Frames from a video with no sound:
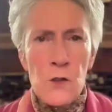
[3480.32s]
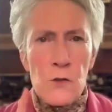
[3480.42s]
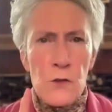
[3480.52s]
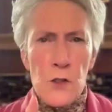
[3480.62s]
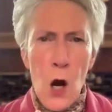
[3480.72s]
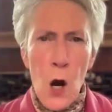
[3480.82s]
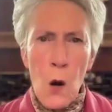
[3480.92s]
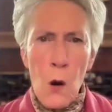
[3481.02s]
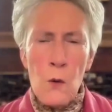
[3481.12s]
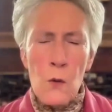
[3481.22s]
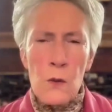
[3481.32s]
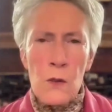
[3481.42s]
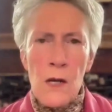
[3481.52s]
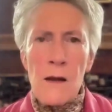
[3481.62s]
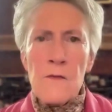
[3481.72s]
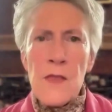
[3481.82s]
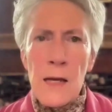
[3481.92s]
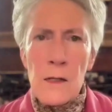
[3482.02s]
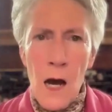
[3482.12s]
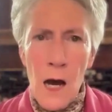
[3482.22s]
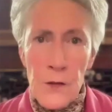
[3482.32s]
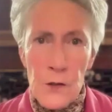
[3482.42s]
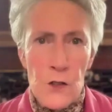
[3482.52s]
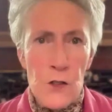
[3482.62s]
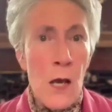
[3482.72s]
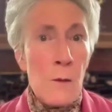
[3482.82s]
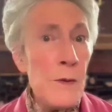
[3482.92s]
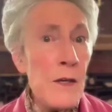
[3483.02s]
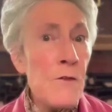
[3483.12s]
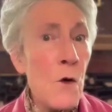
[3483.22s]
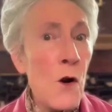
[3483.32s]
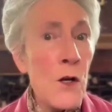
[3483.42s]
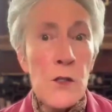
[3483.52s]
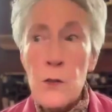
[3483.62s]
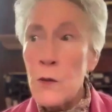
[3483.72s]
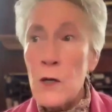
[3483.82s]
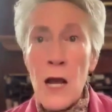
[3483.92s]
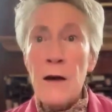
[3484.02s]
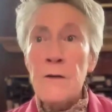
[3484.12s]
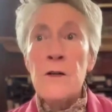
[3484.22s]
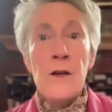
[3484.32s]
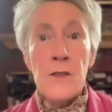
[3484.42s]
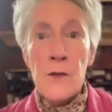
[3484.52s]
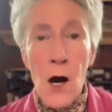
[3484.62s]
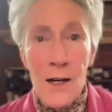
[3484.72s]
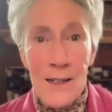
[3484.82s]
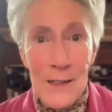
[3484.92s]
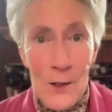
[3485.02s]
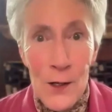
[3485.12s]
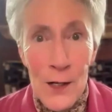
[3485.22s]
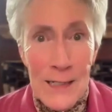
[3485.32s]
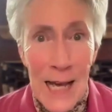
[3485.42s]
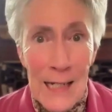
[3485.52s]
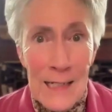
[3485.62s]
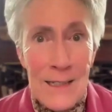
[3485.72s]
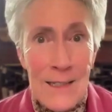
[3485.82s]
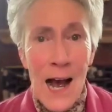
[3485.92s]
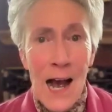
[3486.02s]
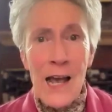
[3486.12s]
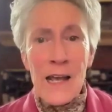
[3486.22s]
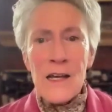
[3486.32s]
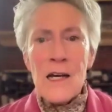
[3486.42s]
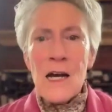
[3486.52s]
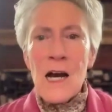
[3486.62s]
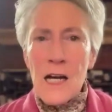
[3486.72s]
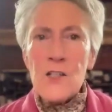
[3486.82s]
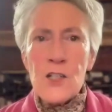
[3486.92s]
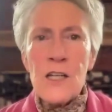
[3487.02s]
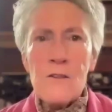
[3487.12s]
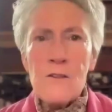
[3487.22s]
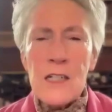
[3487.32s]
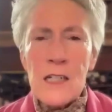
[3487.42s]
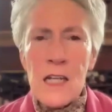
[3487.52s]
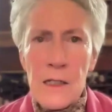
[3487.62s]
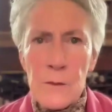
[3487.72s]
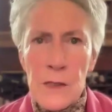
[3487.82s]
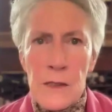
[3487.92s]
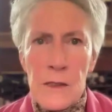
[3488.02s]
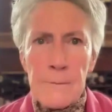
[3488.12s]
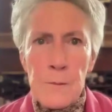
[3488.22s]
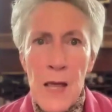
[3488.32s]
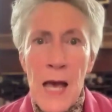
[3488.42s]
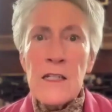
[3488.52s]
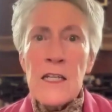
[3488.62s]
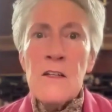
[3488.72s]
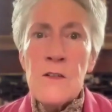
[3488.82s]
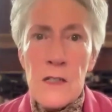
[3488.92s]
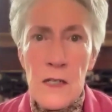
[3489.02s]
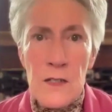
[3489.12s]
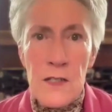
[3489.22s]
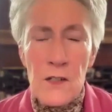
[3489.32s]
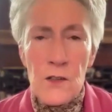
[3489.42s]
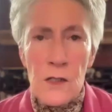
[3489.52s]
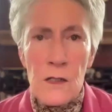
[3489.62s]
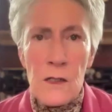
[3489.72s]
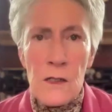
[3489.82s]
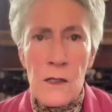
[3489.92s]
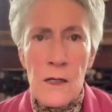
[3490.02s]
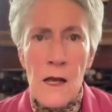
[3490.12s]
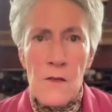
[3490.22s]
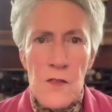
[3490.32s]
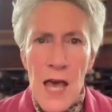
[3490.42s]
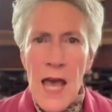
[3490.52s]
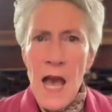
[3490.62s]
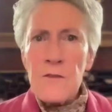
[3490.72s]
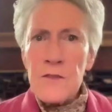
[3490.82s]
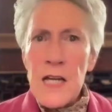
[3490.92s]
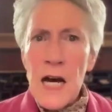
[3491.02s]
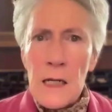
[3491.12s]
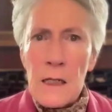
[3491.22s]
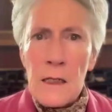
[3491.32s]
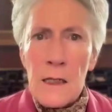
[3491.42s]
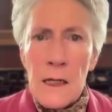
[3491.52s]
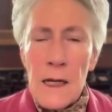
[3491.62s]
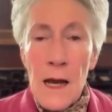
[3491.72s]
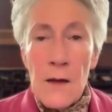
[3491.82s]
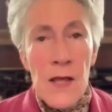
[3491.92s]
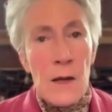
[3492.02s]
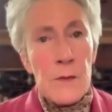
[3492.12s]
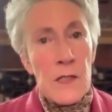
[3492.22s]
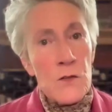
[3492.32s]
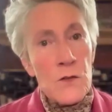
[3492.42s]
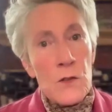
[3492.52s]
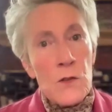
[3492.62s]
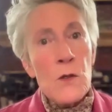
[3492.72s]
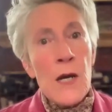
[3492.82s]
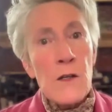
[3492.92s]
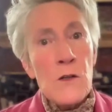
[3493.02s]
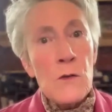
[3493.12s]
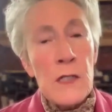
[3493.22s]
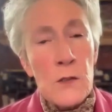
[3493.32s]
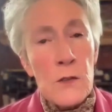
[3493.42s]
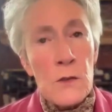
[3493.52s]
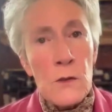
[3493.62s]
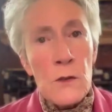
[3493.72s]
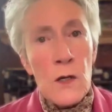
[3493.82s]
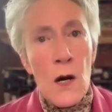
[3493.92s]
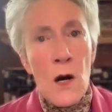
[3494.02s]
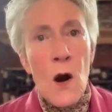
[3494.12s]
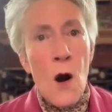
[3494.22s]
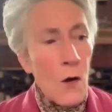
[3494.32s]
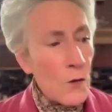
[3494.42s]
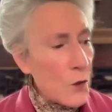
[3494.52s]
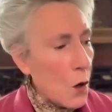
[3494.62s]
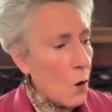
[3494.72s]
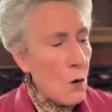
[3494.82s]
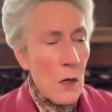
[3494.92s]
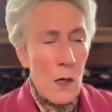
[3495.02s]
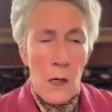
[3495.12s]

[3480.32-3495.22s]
to know that others, before you were ever a thought in your daddy's eye, achieved enlightenment and even ascension. They have done it. And that means you can do it too. Although